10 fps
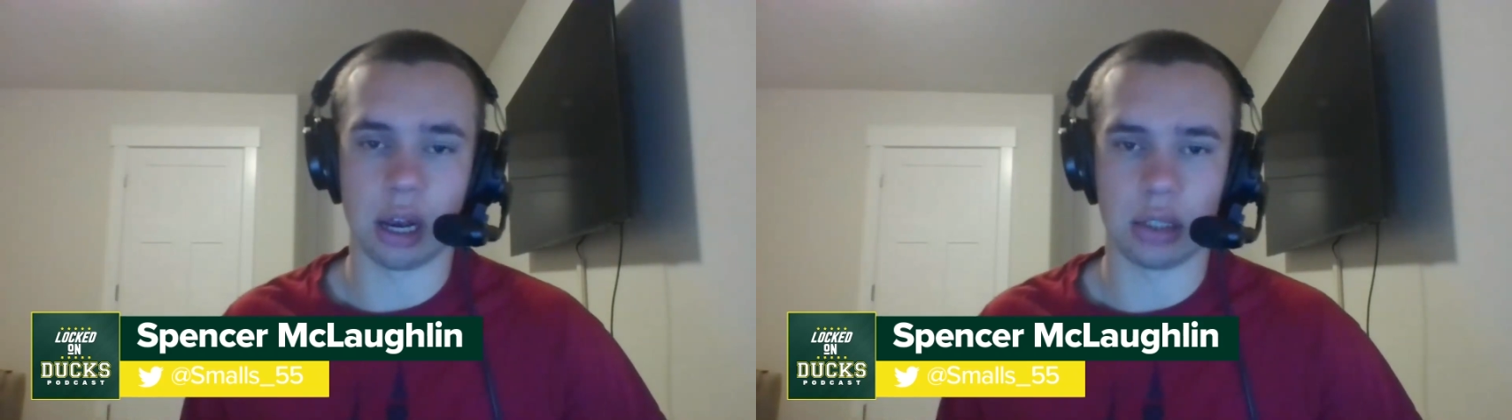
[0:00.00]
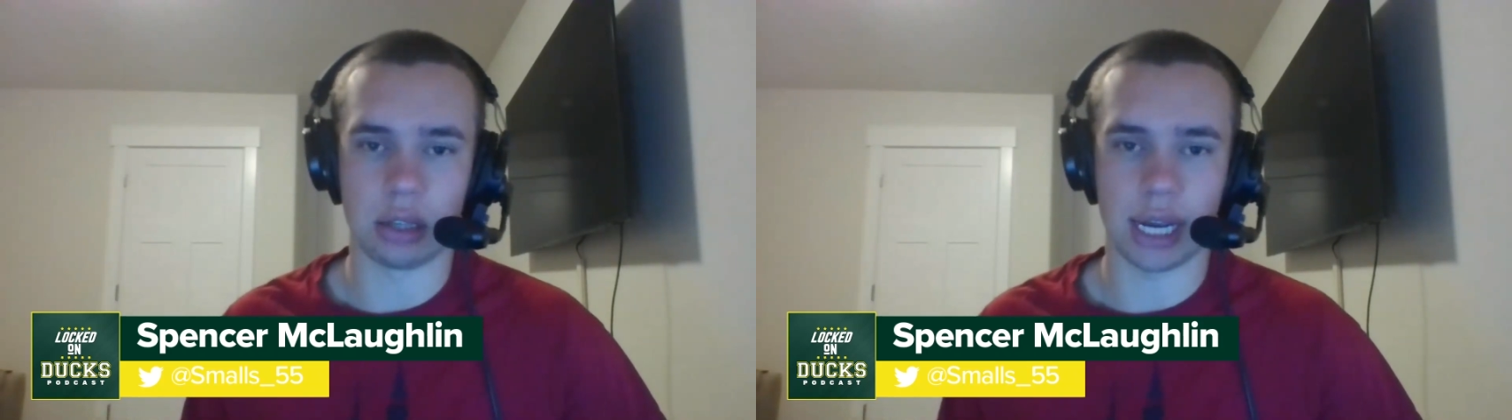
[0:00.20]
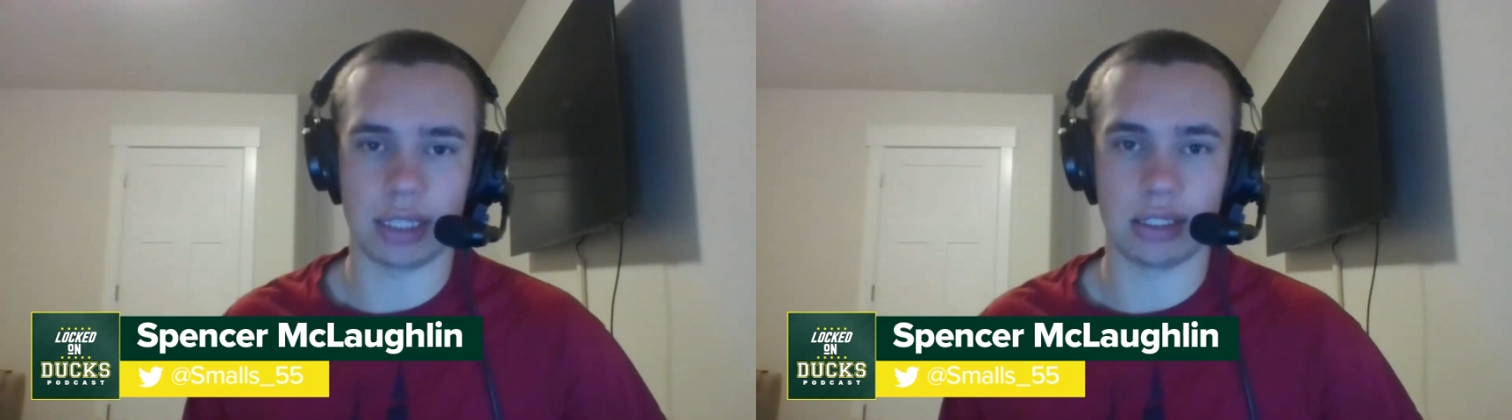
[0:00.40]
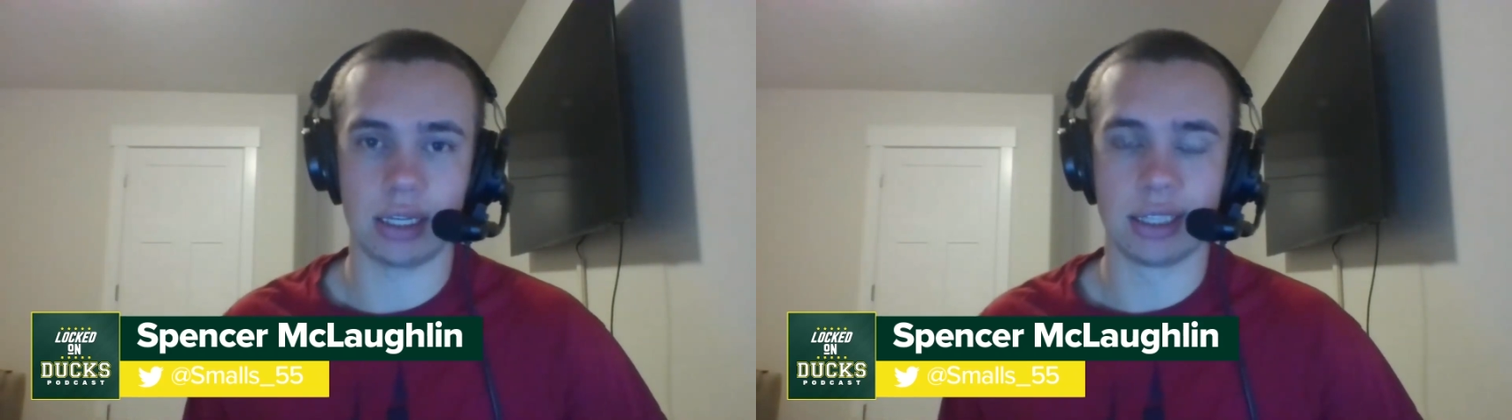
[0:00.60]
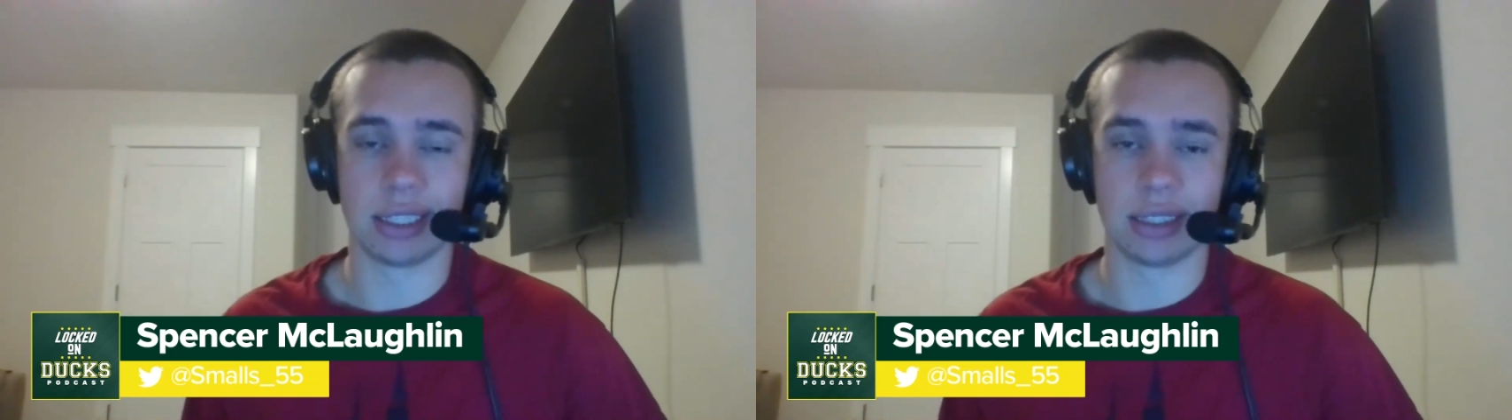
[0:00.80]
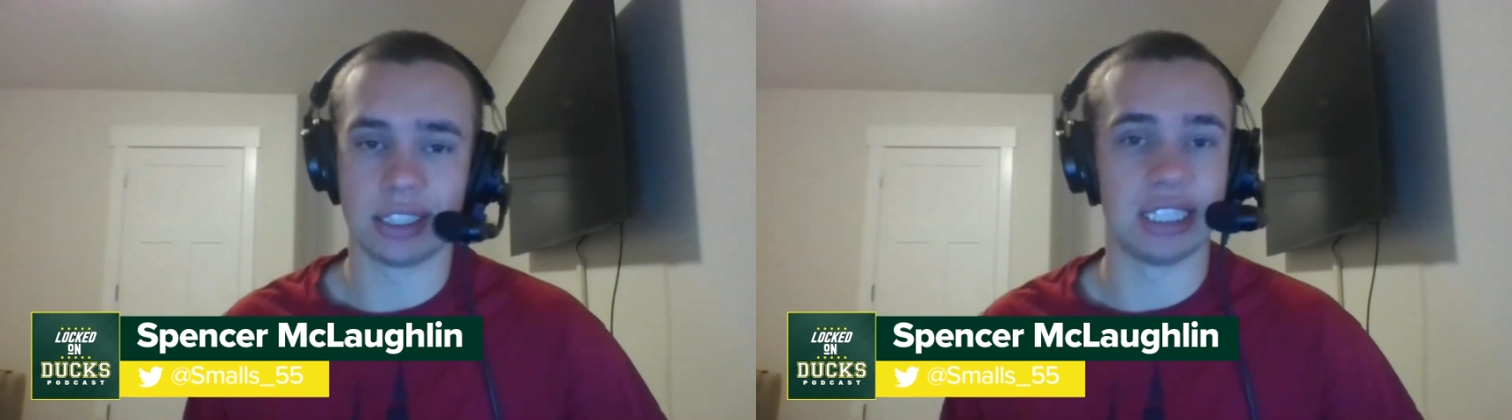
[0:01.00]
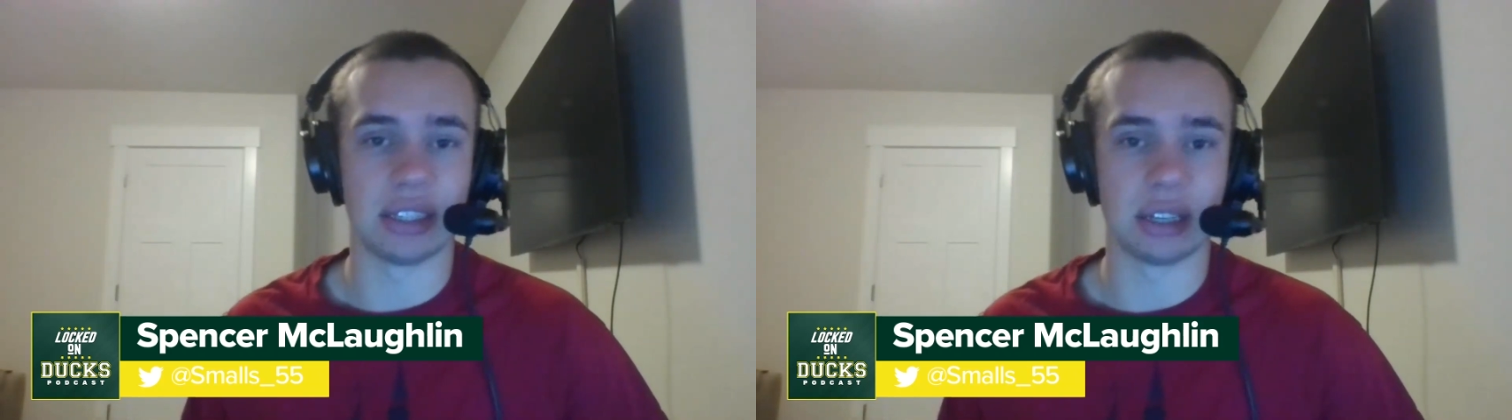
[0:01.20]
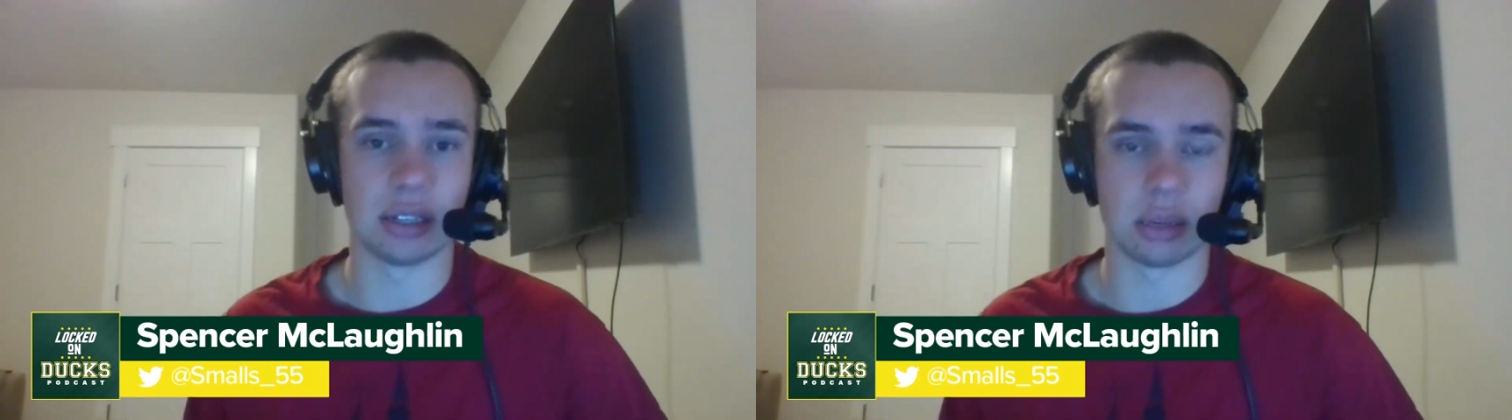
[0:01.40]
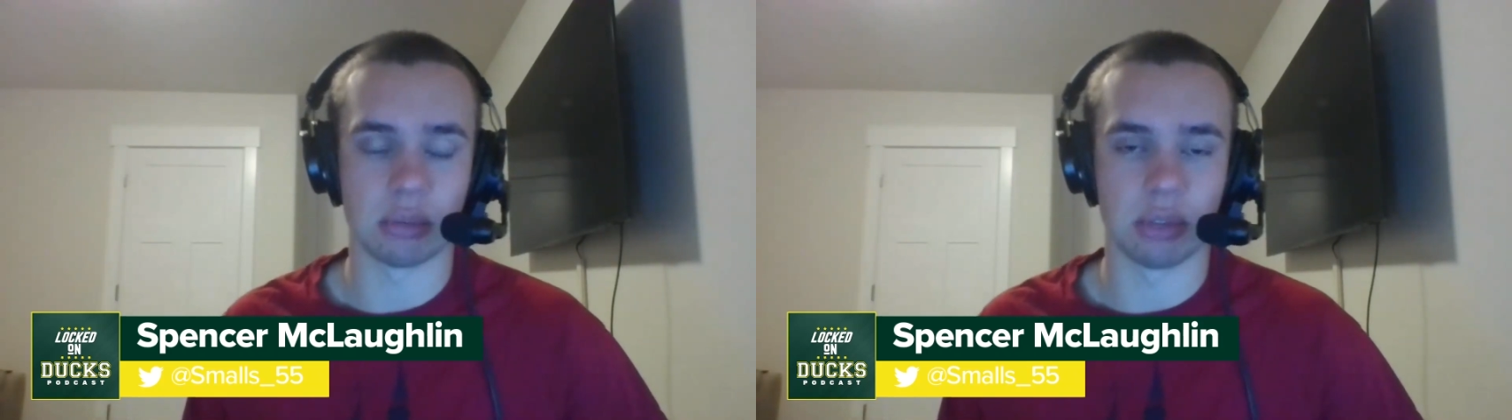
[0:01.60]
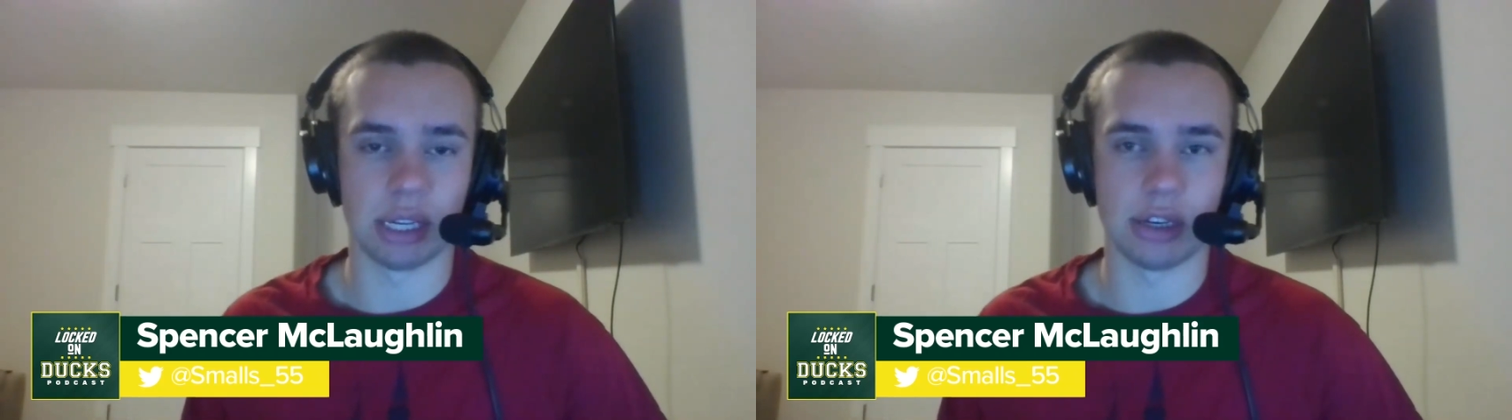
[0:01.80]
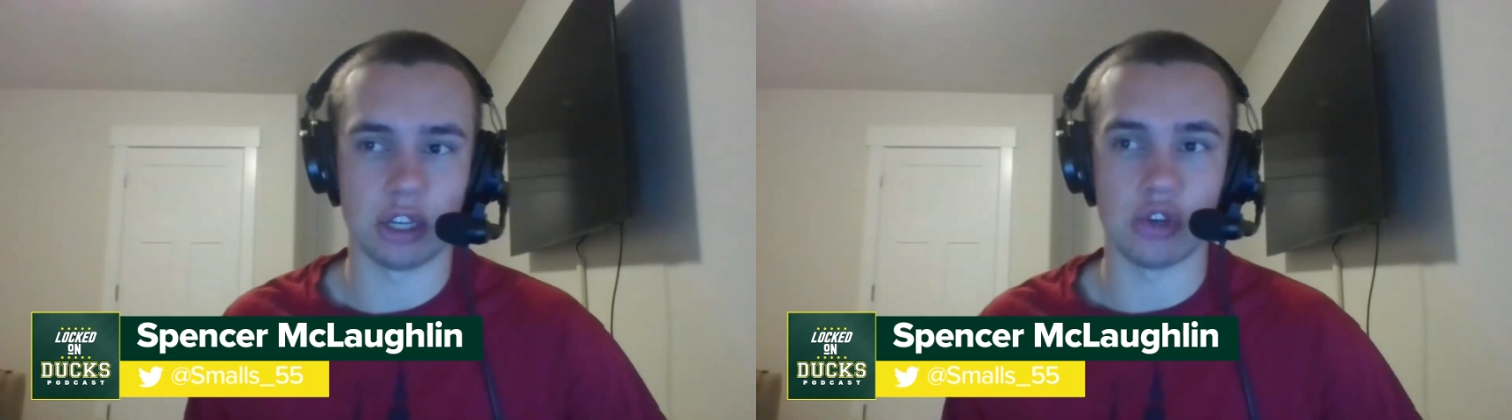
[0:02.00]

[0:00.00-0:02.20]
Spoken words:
contracts till the season is completed.